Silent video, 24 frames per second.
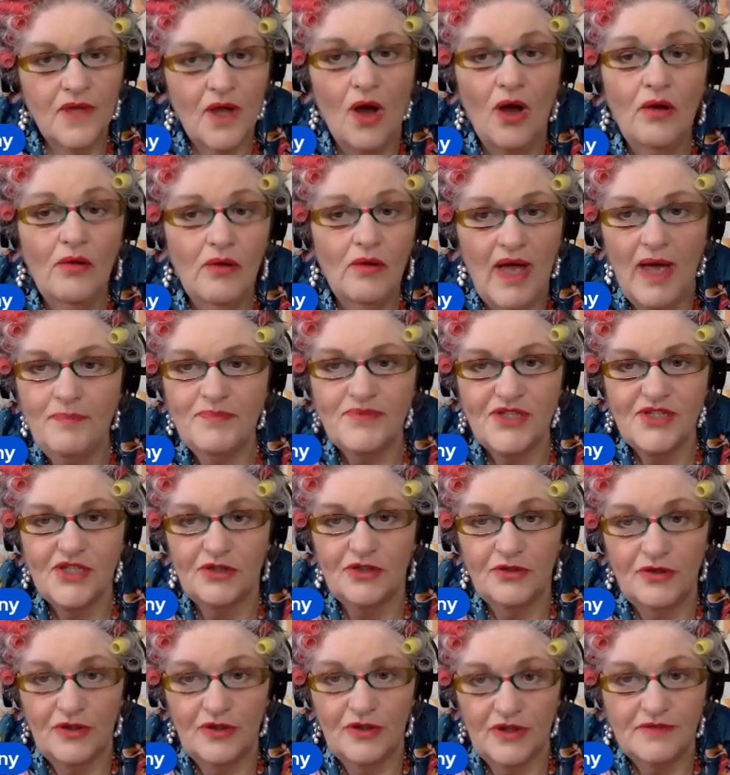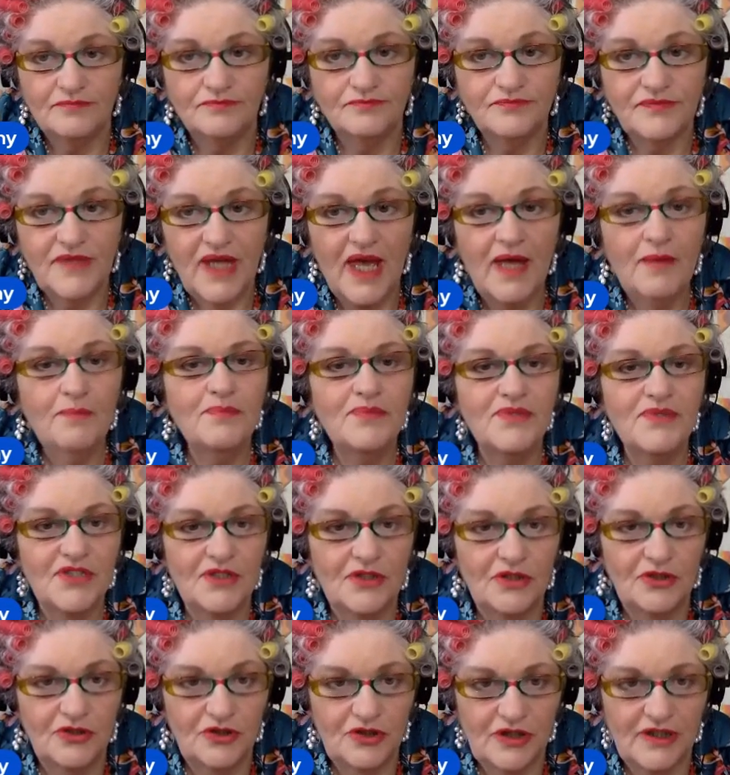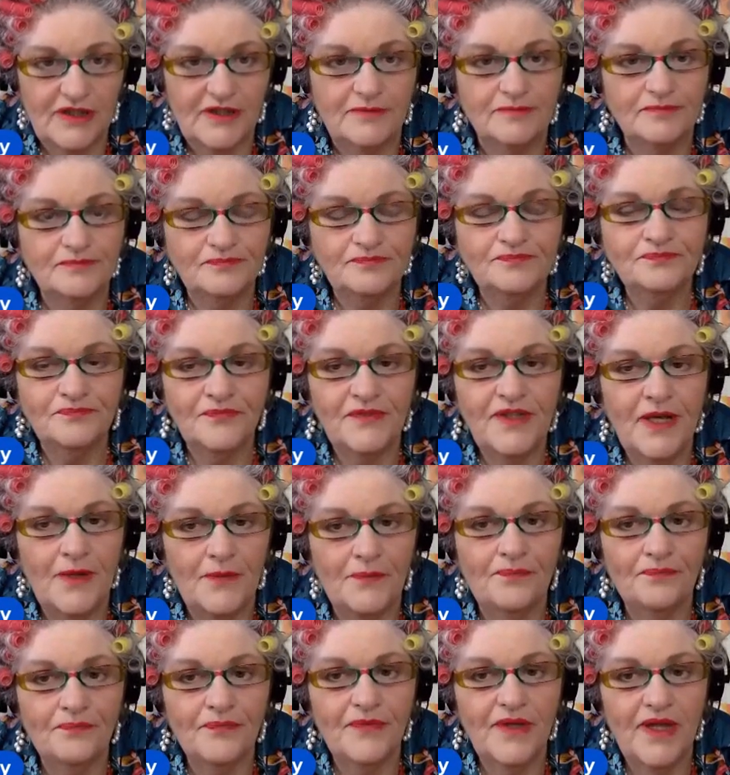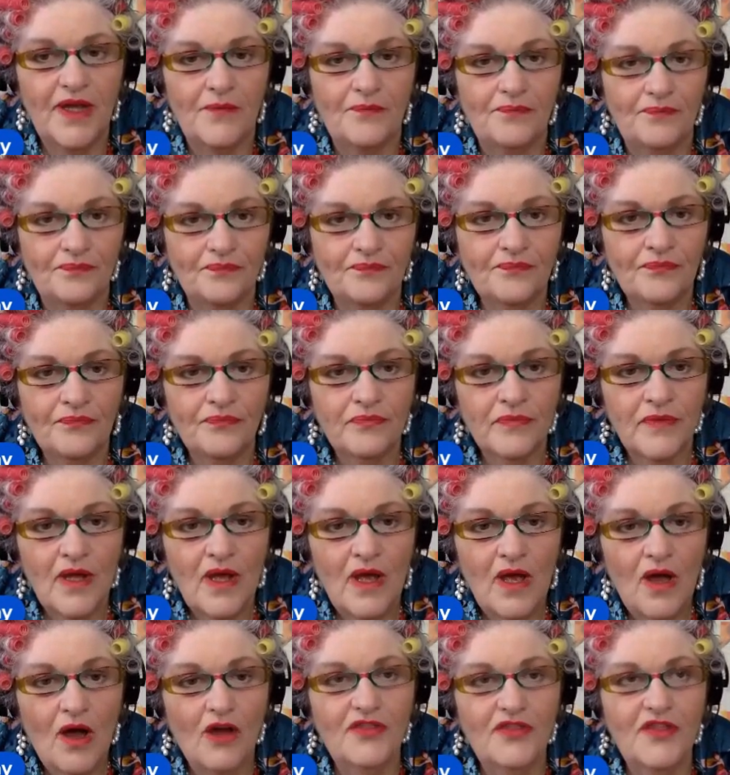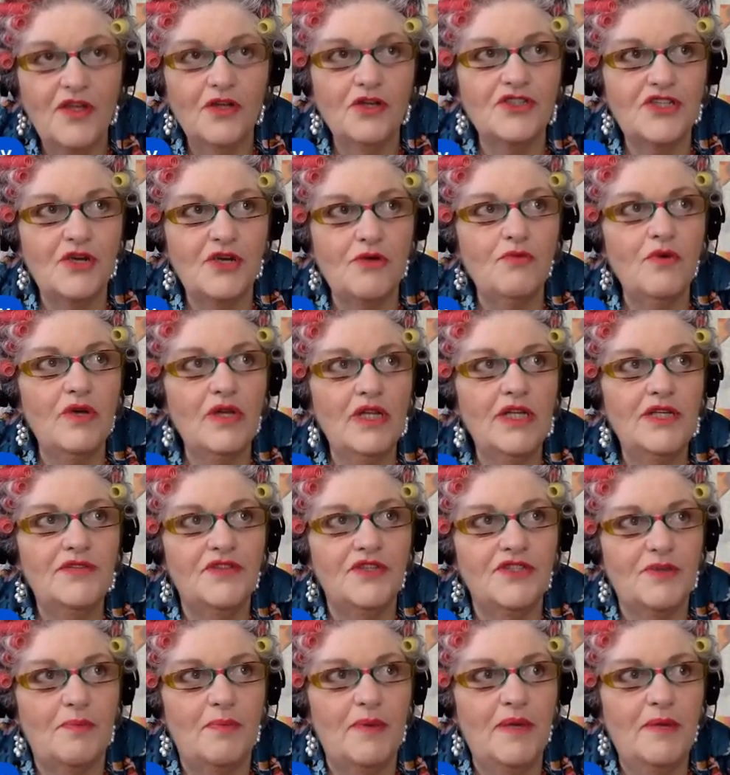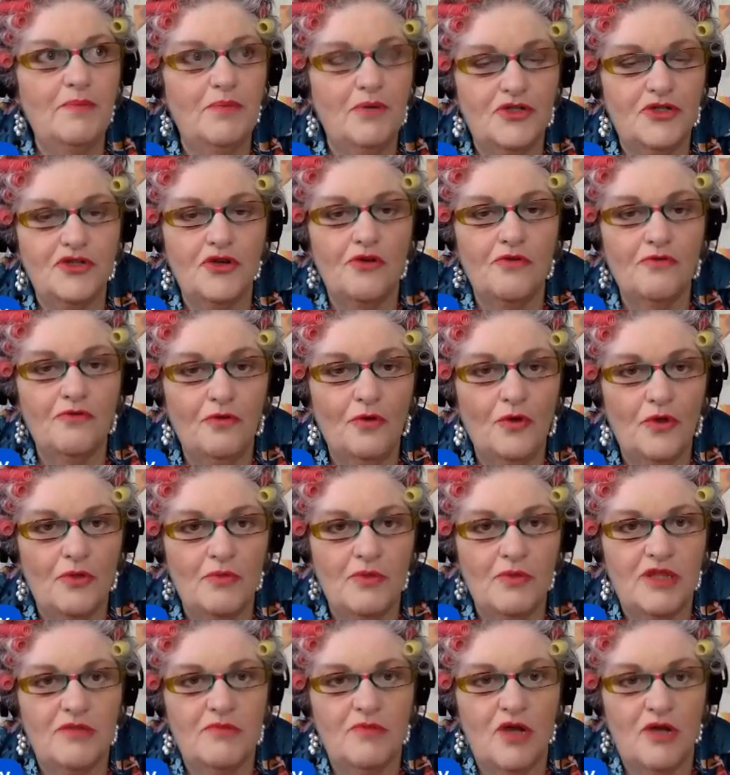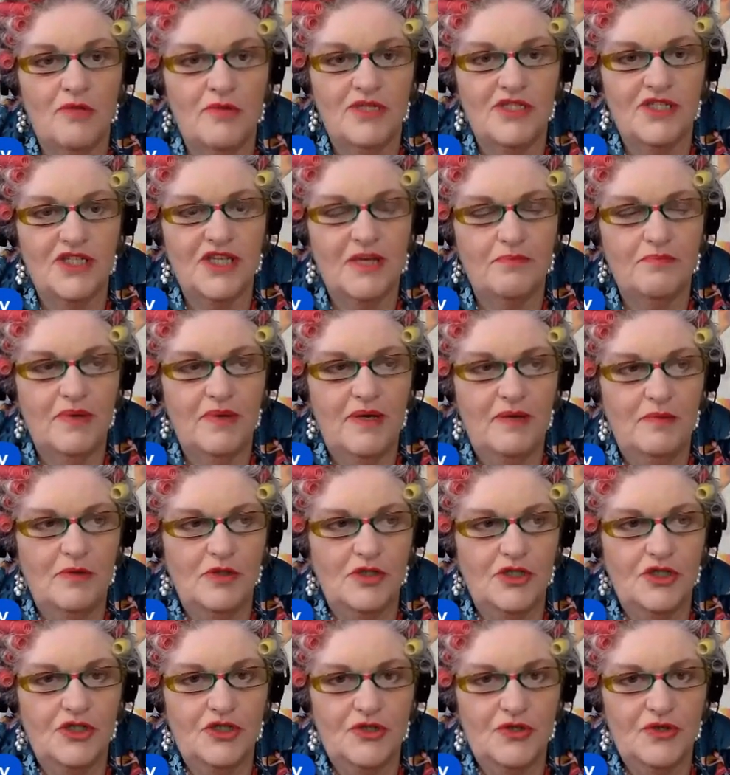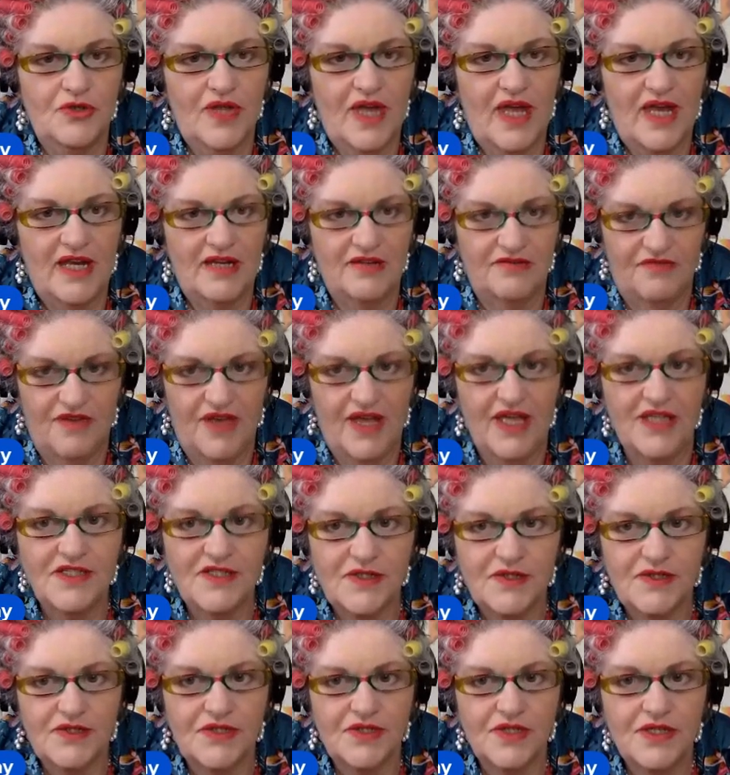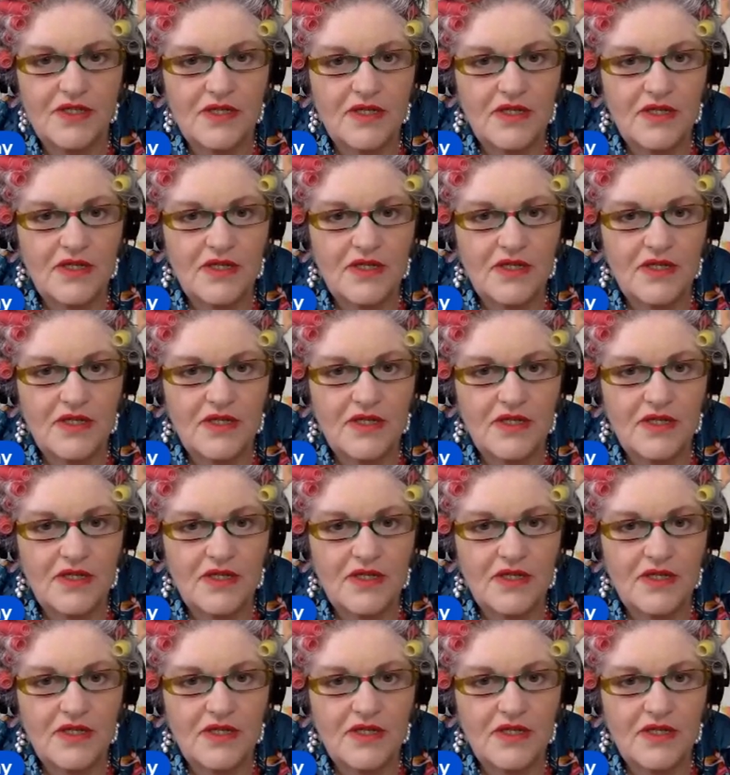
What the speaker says: Oh, absolutely. Absolutely. Yeah. I think because there's a big push on for them at the moment to get people to do that advanced